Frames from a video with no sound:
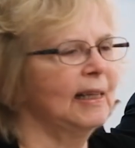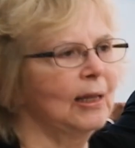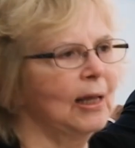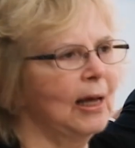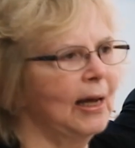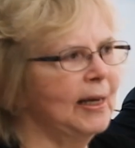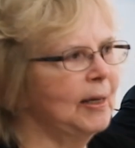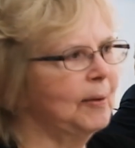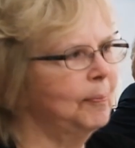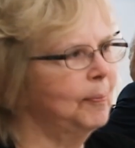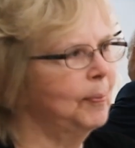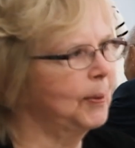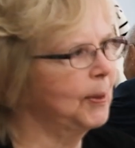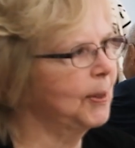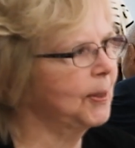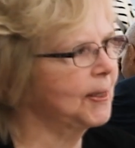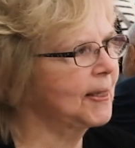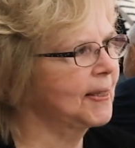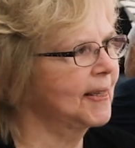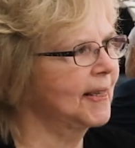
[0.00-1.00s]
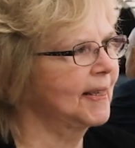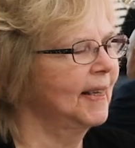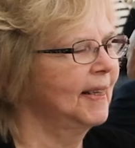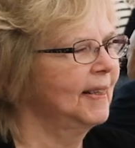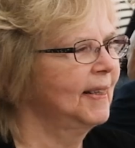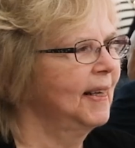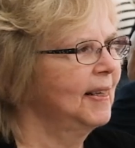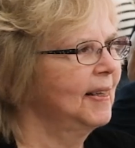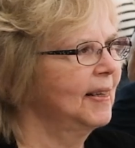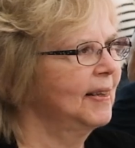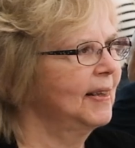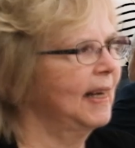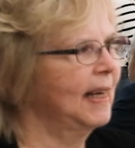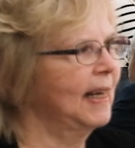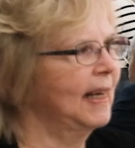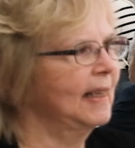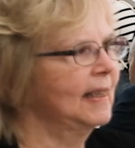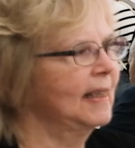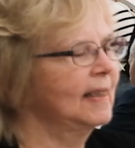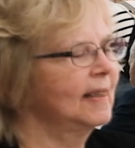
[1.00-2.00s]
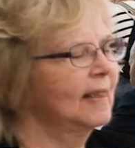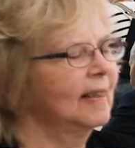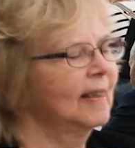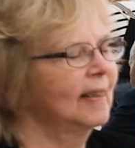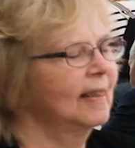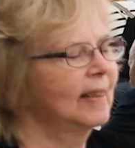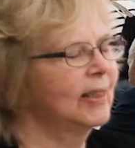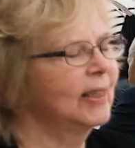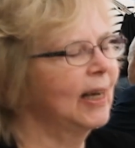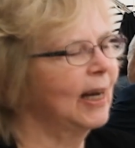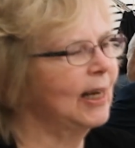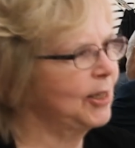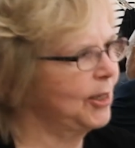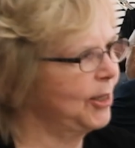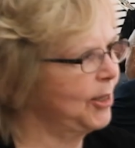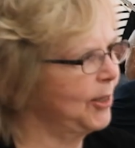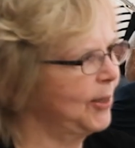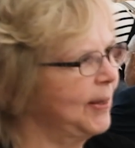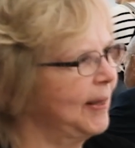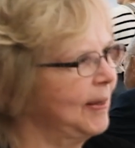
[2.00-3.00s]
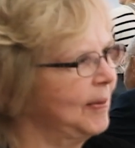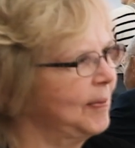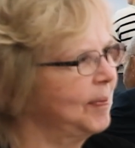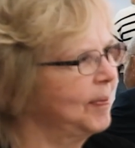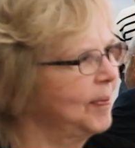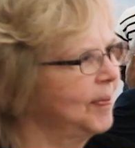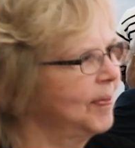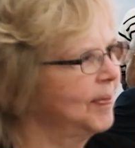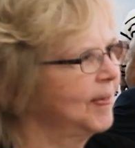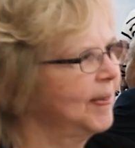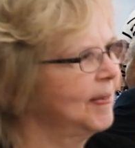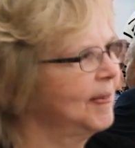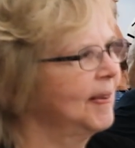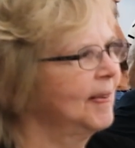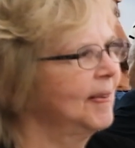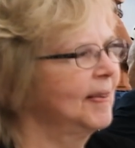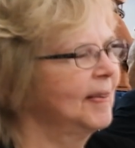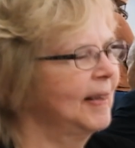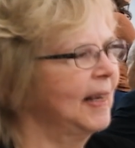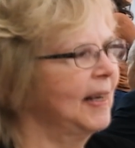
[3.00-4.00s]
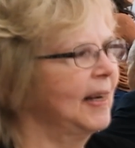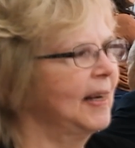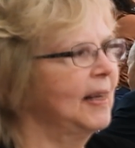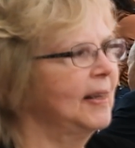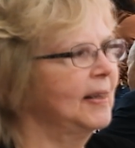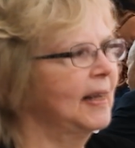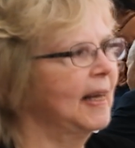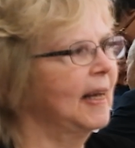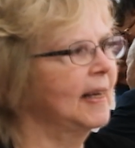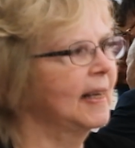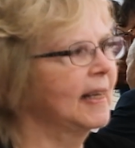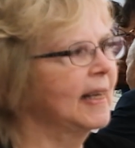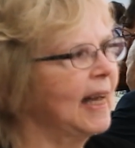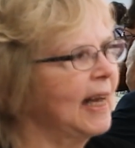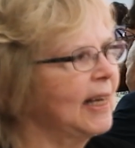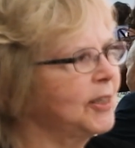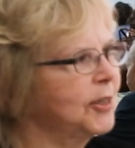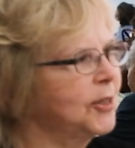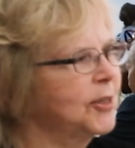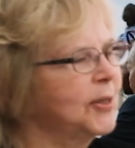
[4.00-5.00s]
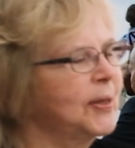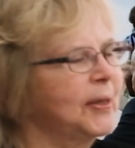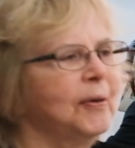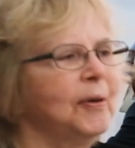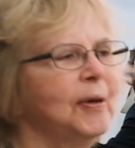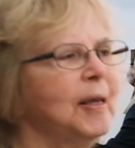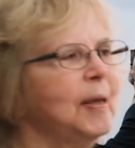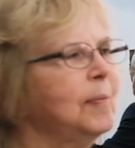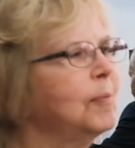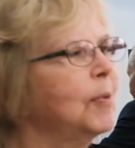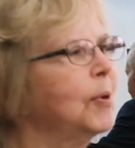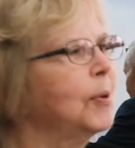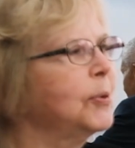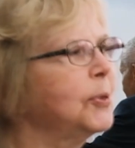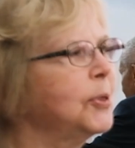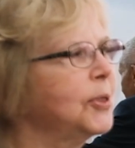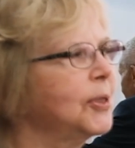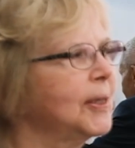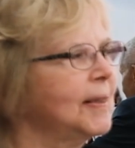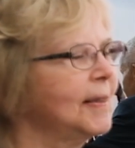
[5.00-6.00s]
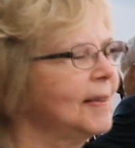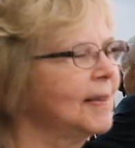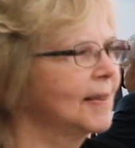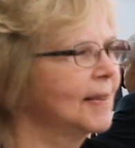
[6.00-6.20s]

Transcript: like books that touch them, that catch their emotions.